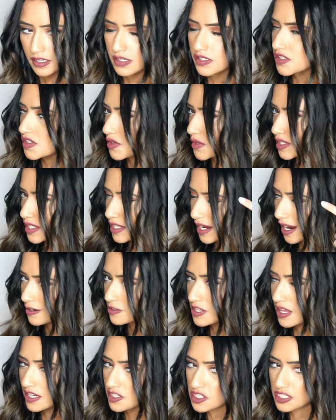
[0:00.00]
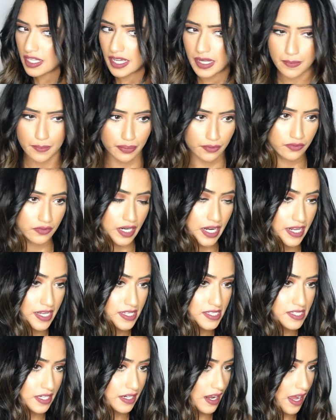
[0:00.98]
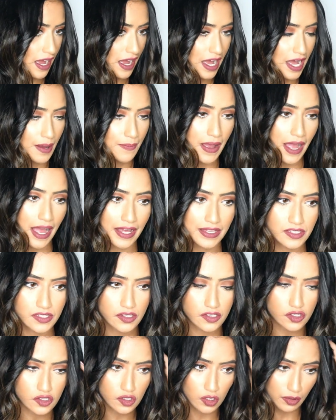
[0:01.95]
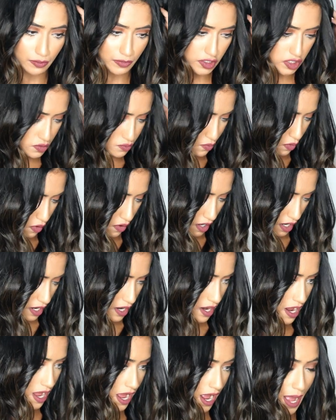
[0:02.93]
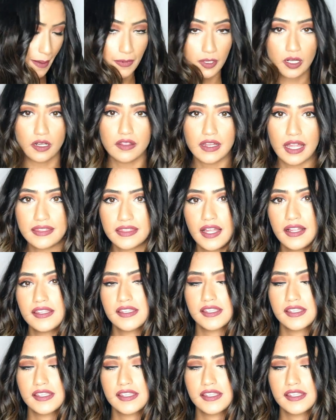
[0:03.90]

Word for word: So you see how that just like breaks it up, adds so much more. I'm gonna let that